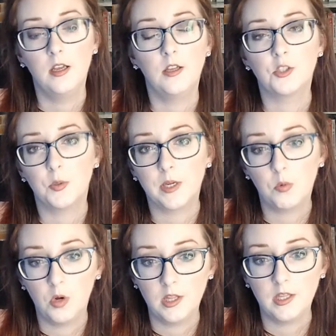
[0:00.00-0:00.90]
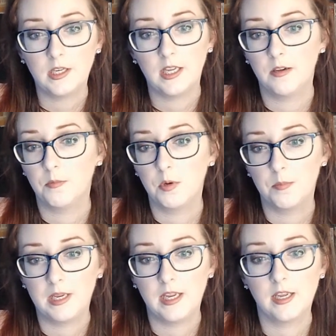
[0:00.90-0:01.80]
So equality would
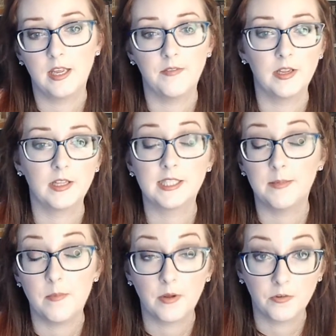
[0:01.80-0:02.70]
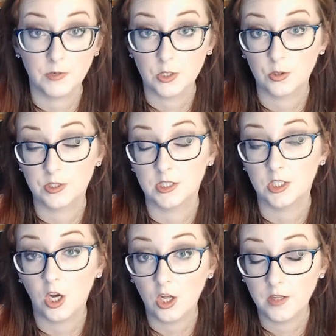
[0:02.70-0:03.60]
be giving the same amount of resources
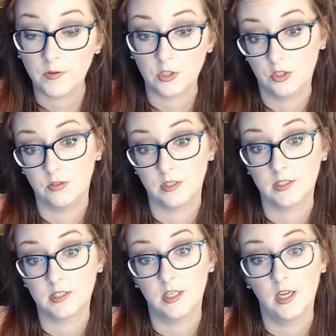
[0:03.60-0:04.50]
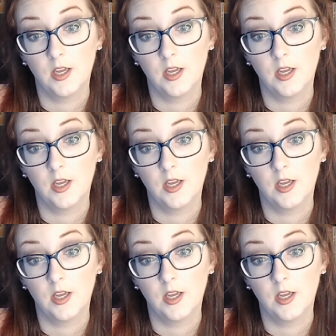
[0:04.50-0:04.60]
to all of our students,